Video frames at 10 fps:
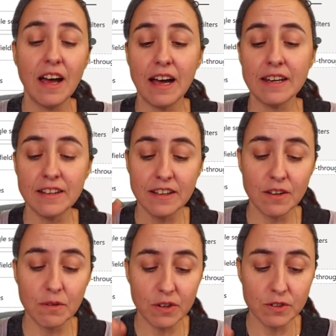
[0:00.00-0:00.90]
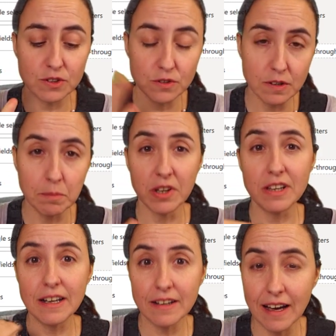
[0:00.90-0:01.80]
And in here, we're going to do the
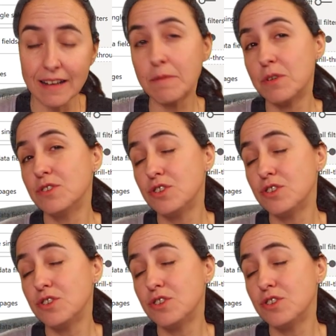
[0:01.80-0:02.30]
modeling, and I'm going